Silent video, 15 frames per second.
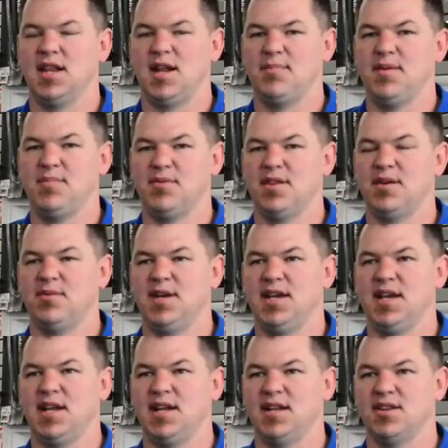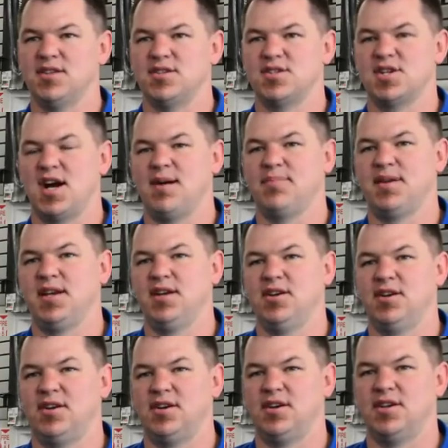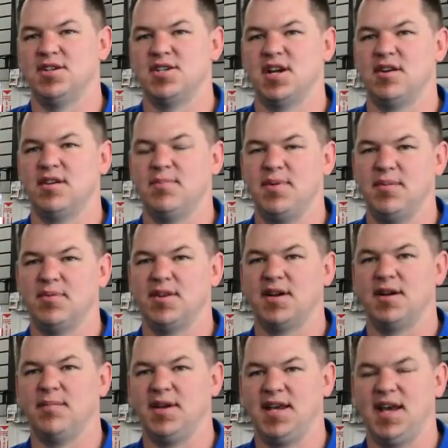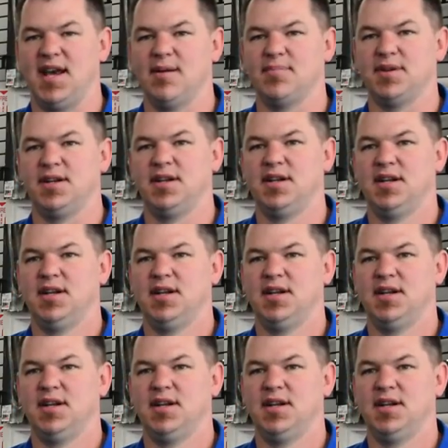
lot of people that we get in the shop here are generally people that are going to be camping,